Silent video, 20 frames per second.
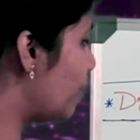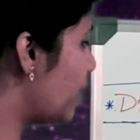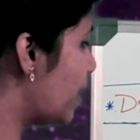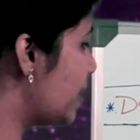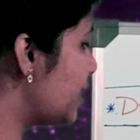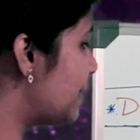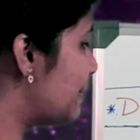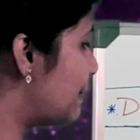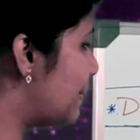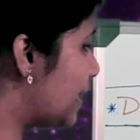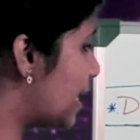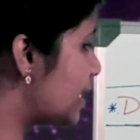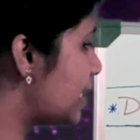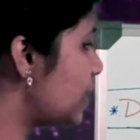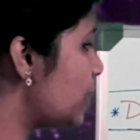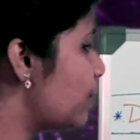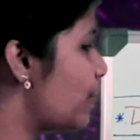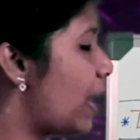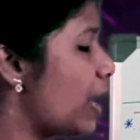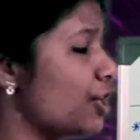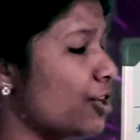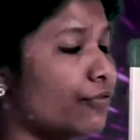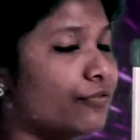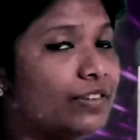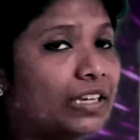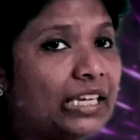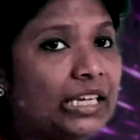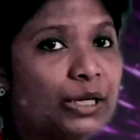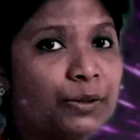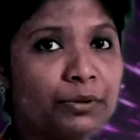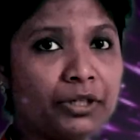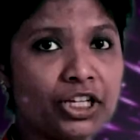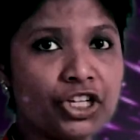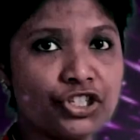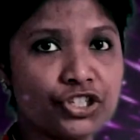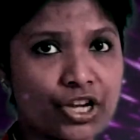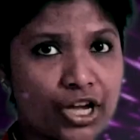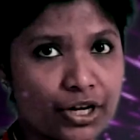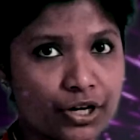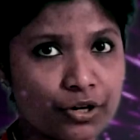is present value of equity
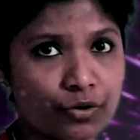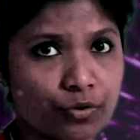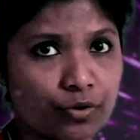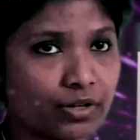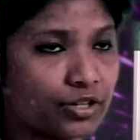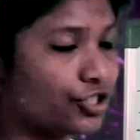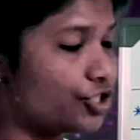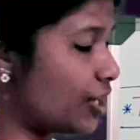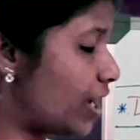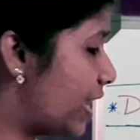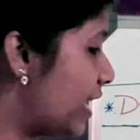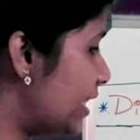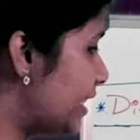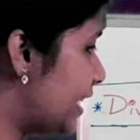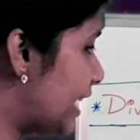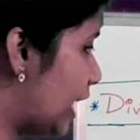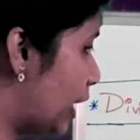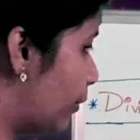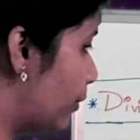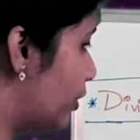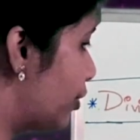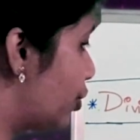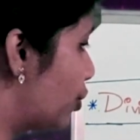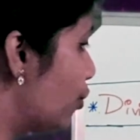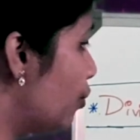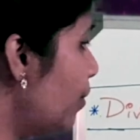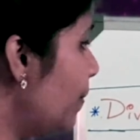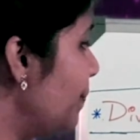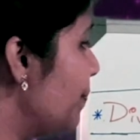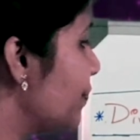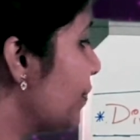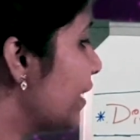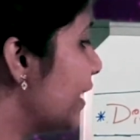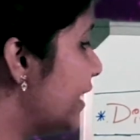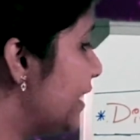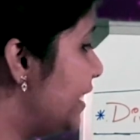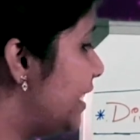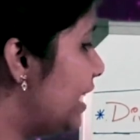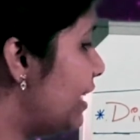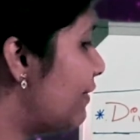shares equals to
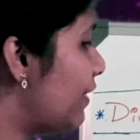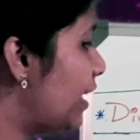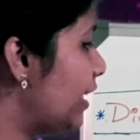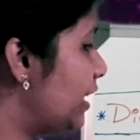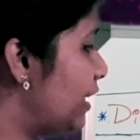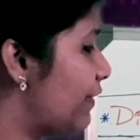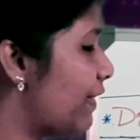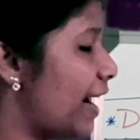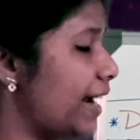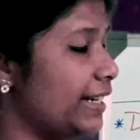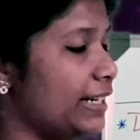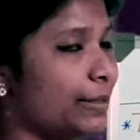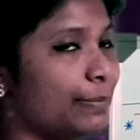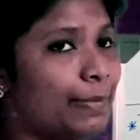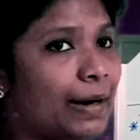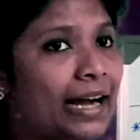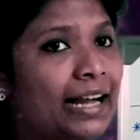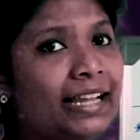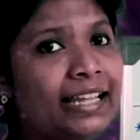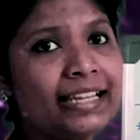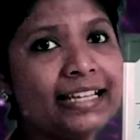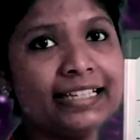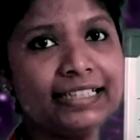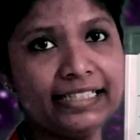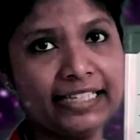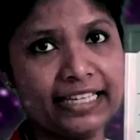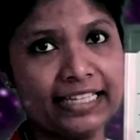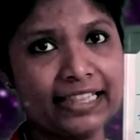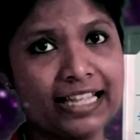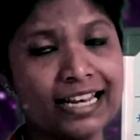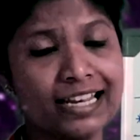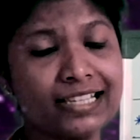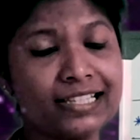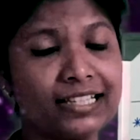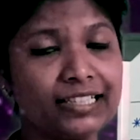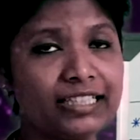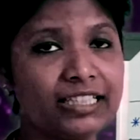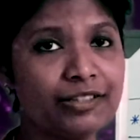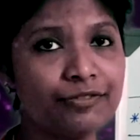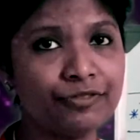D1 divided by D. That is
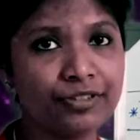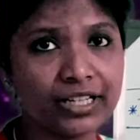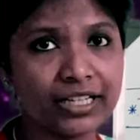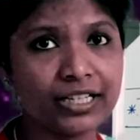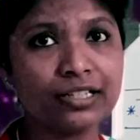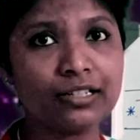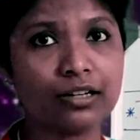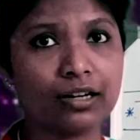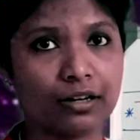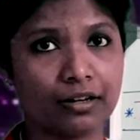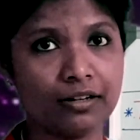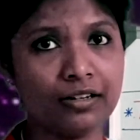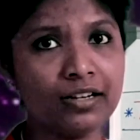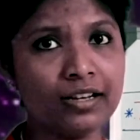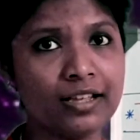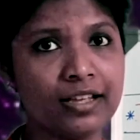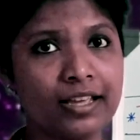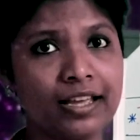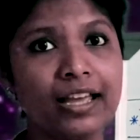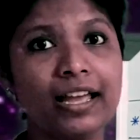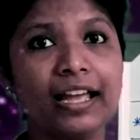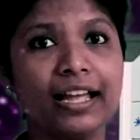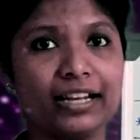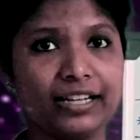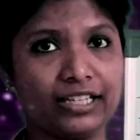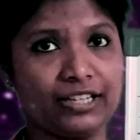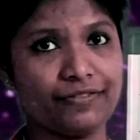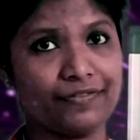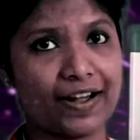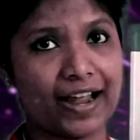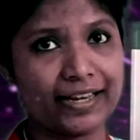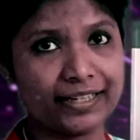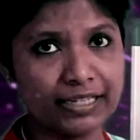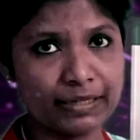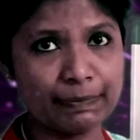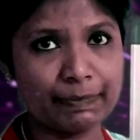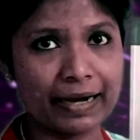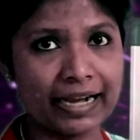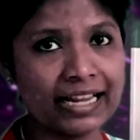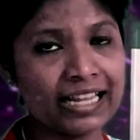the dividend earned
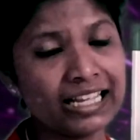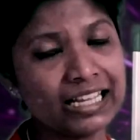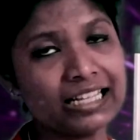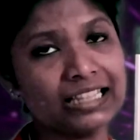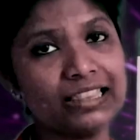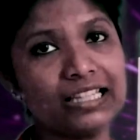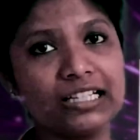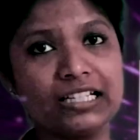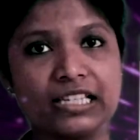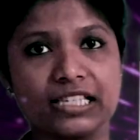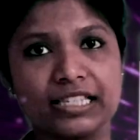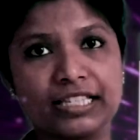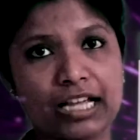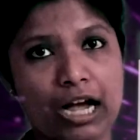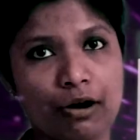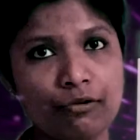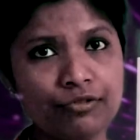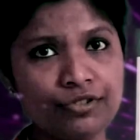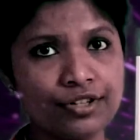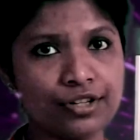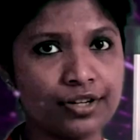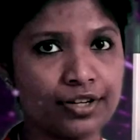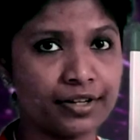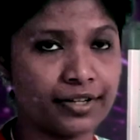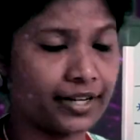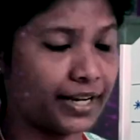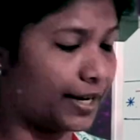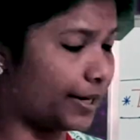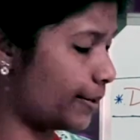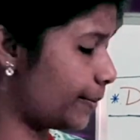divided by the discount rate.